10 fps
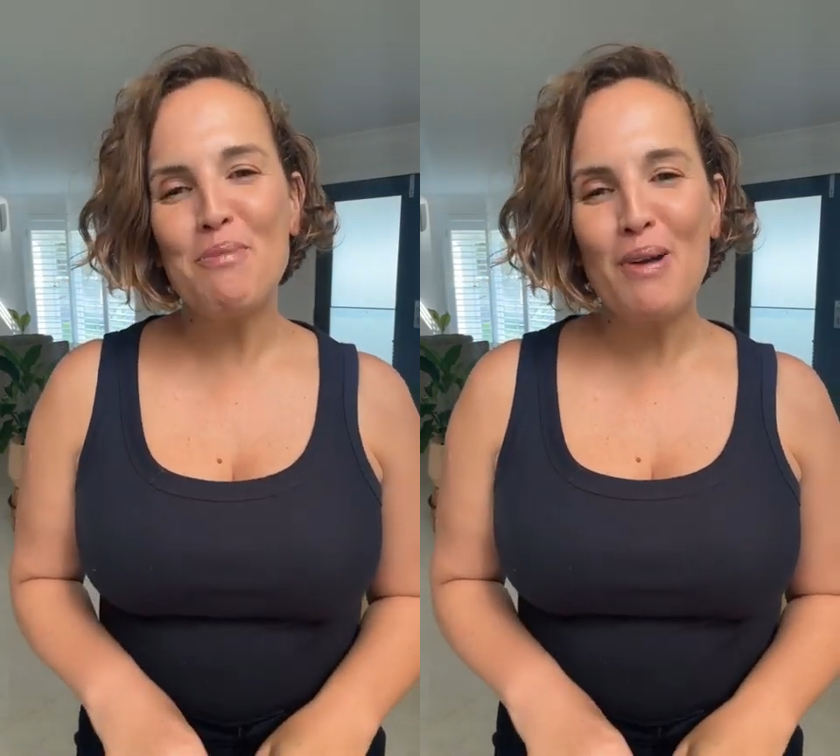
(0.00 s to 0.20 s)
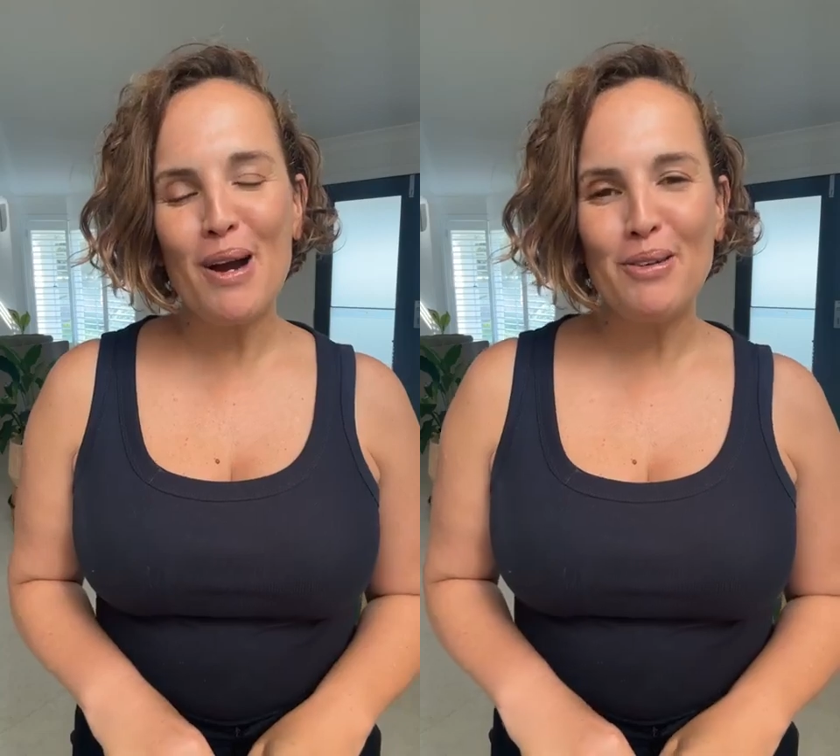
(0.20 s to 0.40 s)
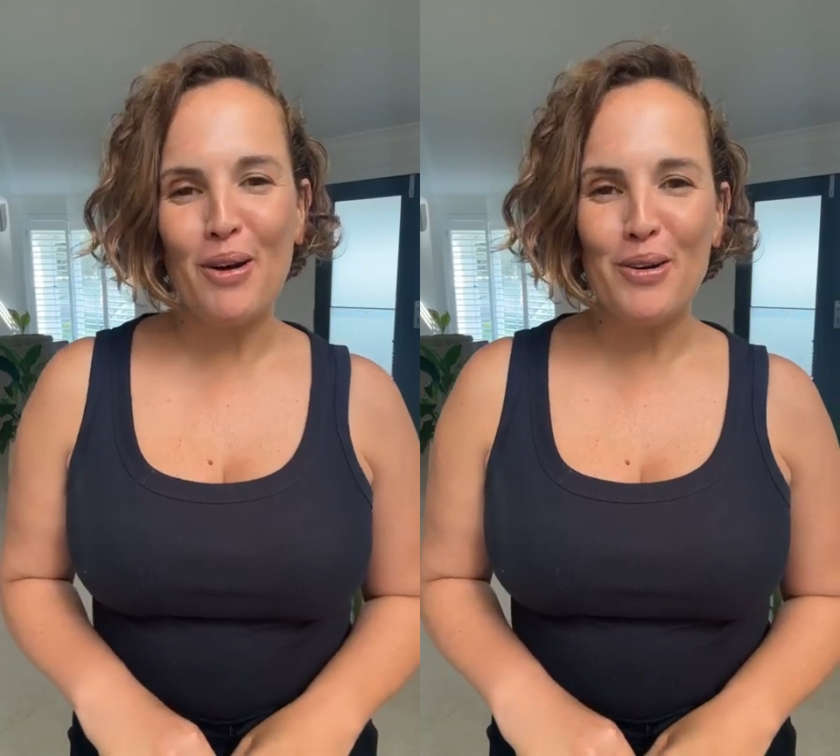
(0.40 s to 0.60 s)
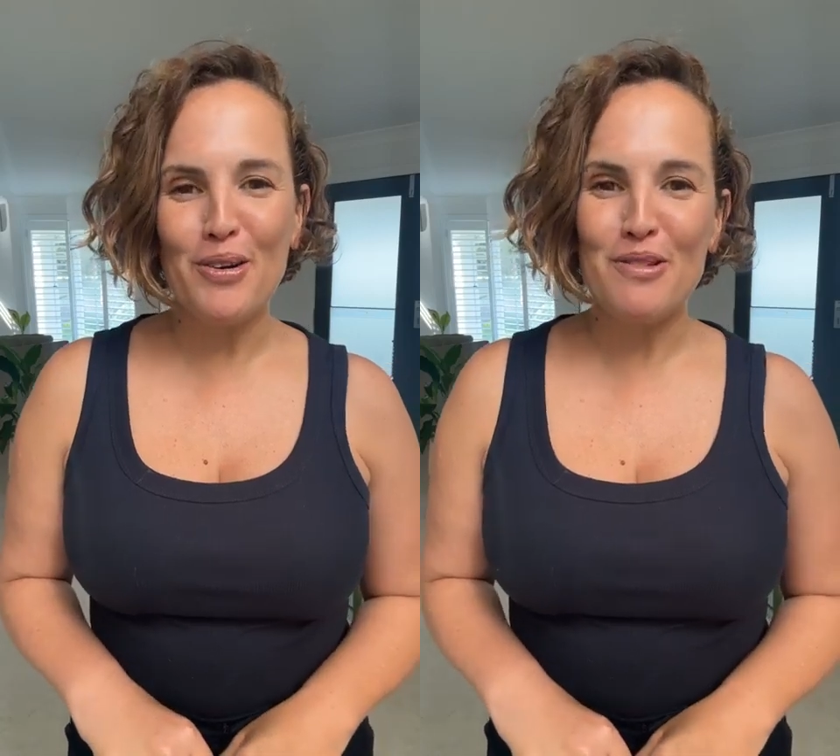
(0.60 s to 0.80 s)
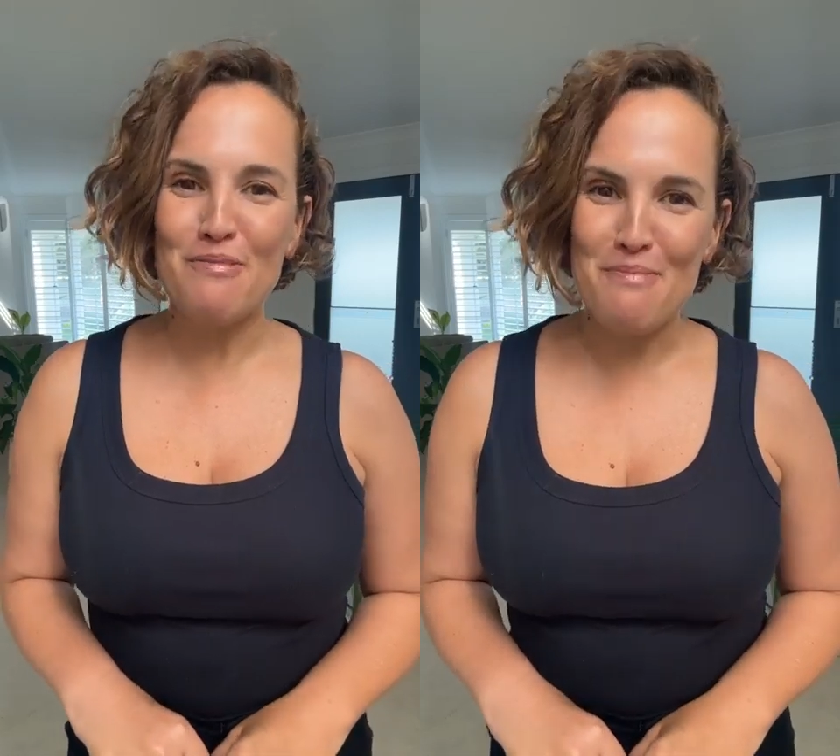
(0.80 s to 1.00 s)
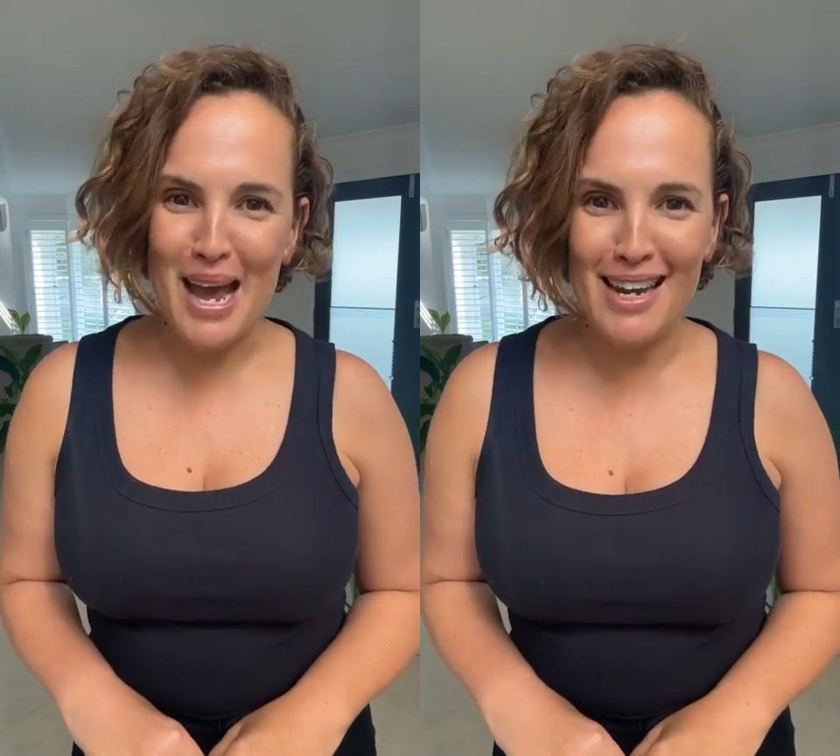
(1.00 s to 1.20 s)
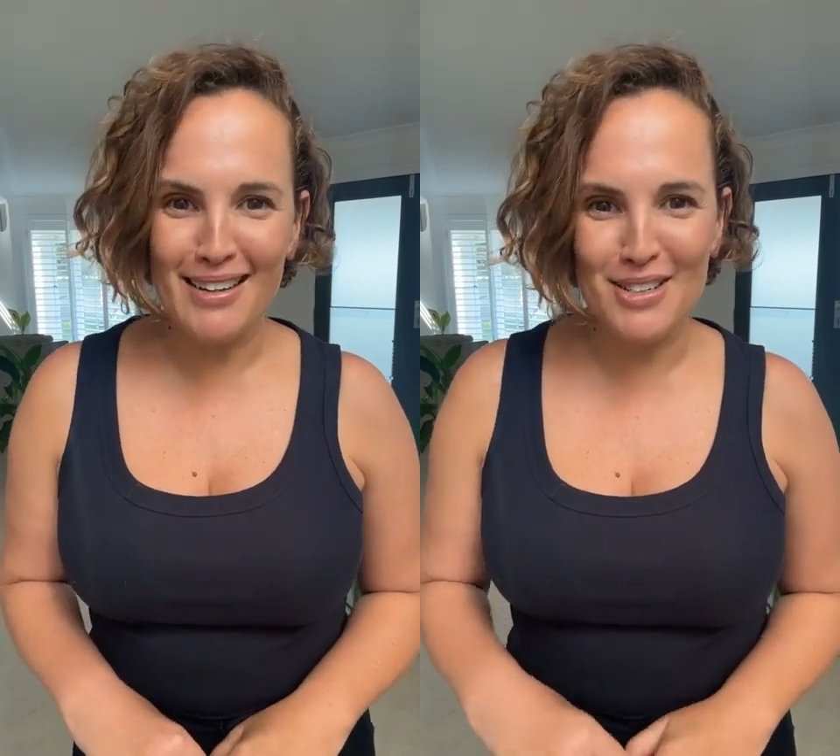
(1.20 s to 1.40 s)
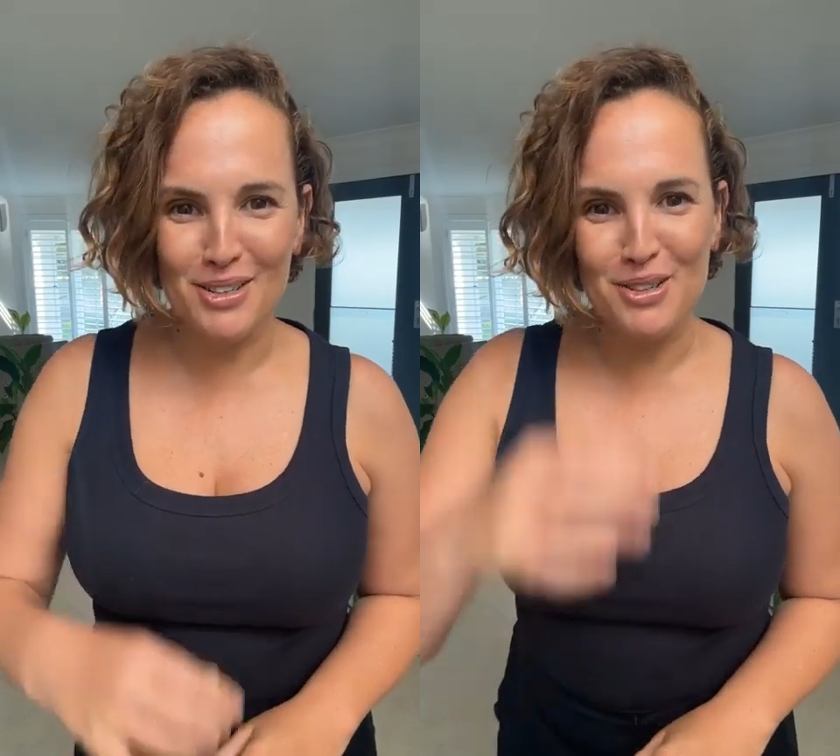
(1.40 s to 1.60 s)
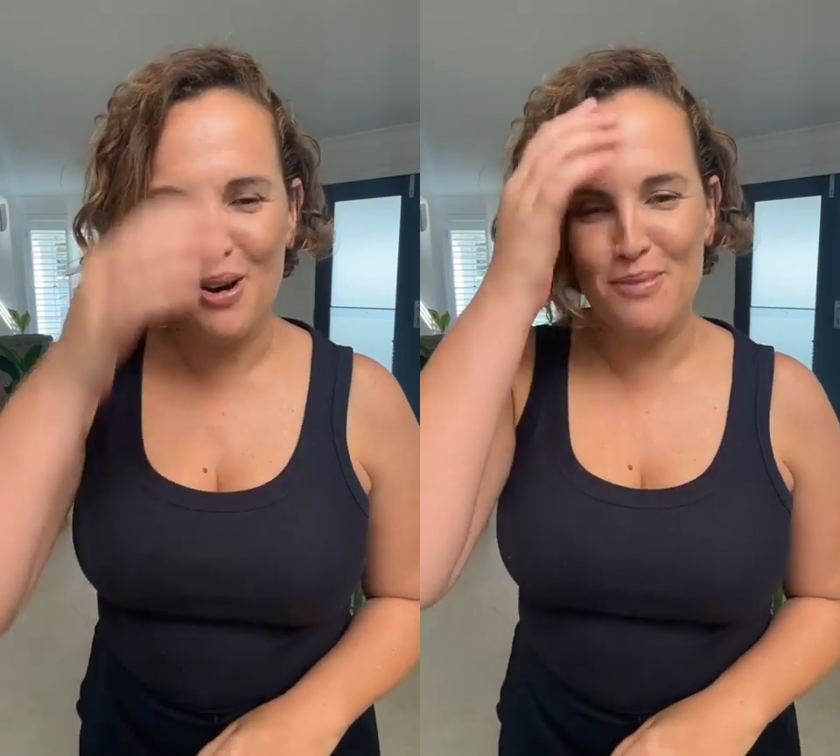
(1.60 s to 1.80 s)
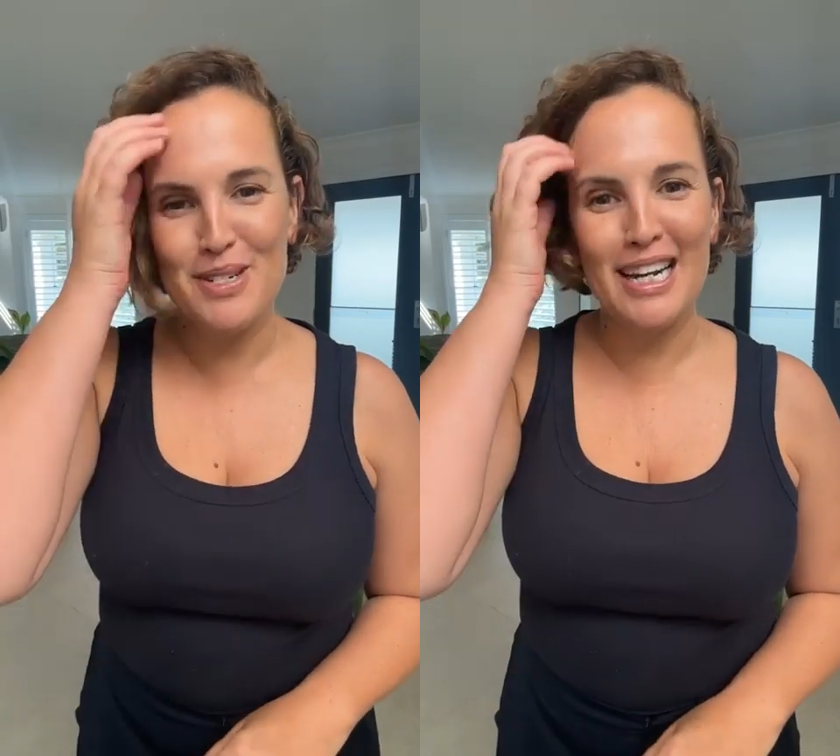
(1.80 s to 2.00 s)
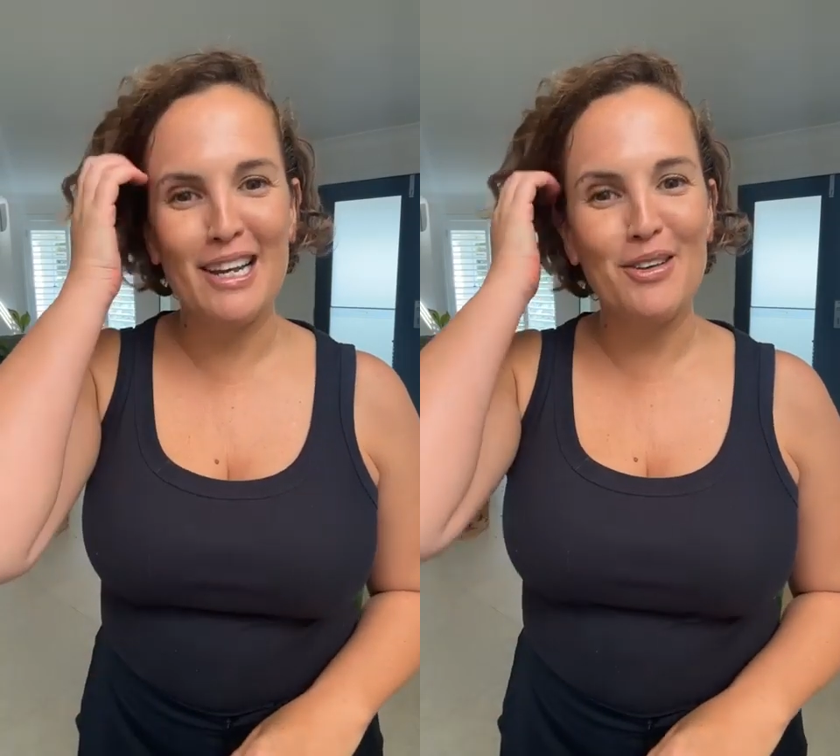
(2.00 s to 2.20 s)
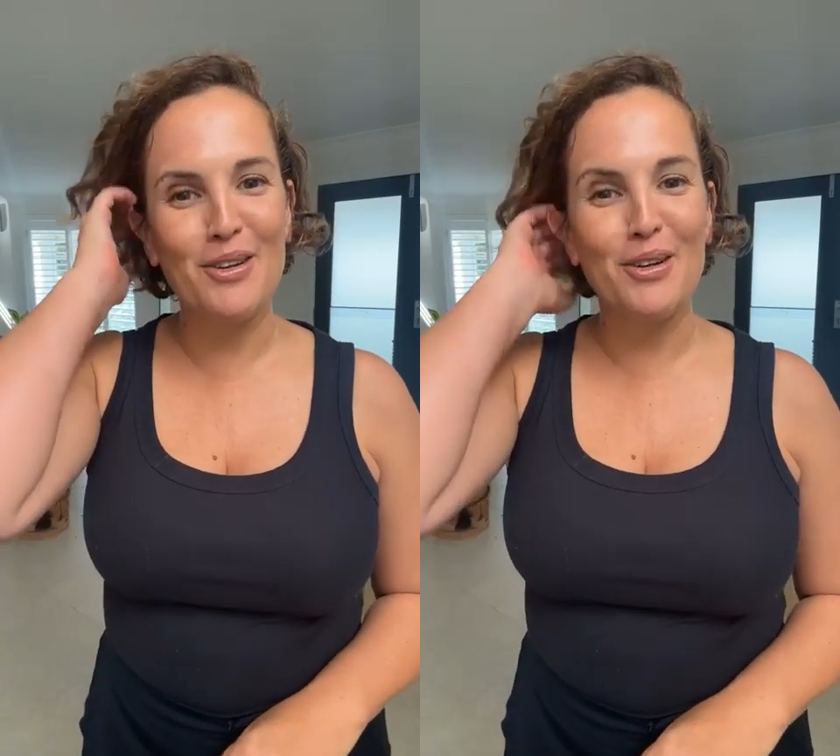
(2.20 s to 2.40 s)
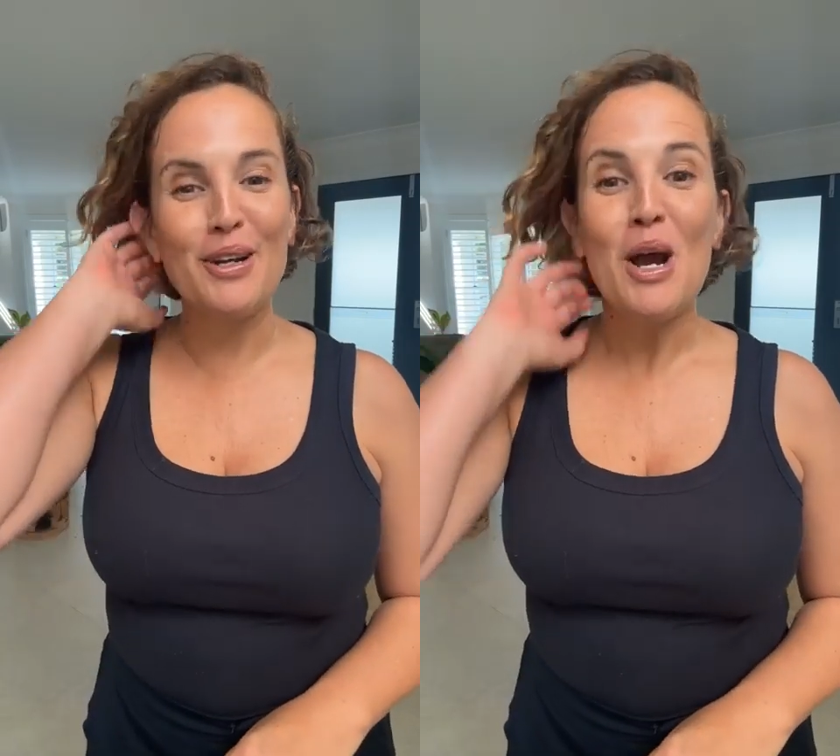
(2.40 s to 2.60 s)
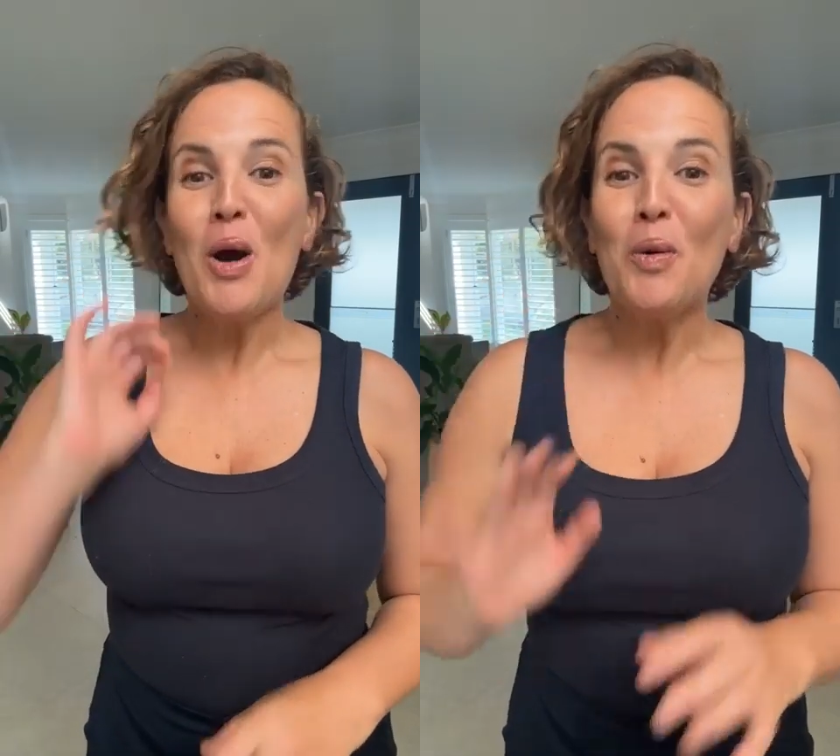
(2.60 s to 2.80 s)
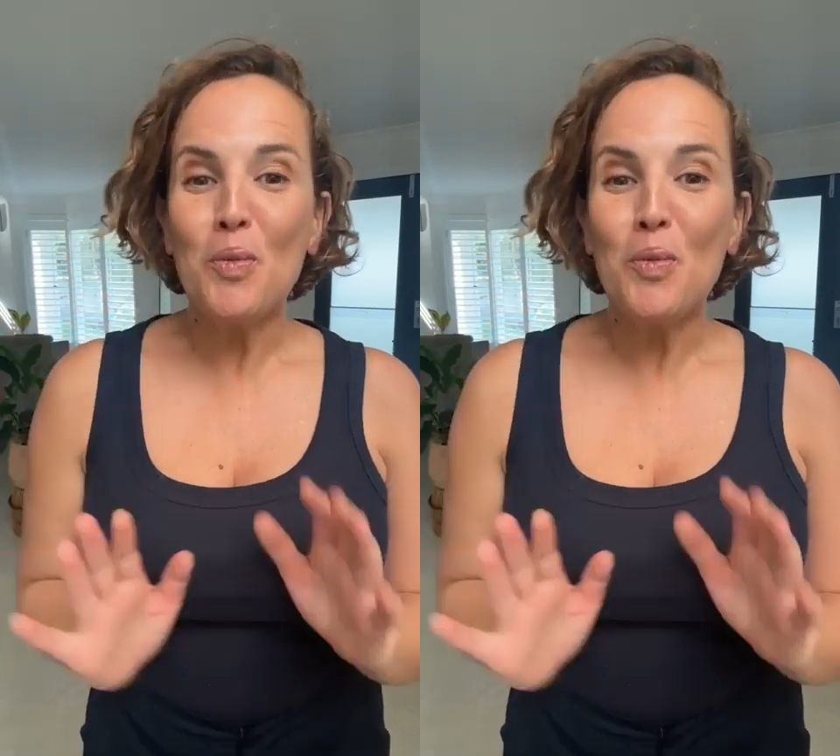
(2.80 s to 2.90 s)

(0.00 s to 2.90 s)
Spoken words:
very proud owner of Madeit.com. That are you.